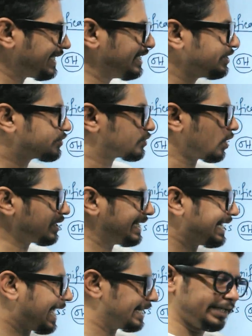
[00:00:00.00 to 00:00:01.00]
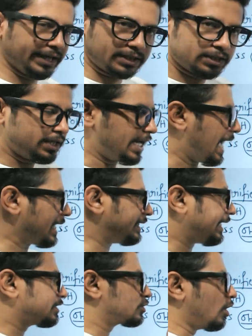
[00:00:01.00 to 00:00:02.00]
an intron lariat, and
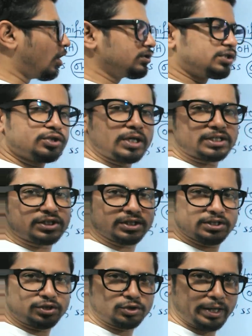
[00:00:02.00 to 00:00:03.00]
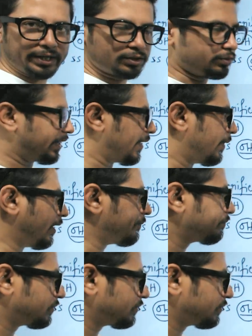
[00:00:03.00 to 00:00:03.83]
the exon structures join together.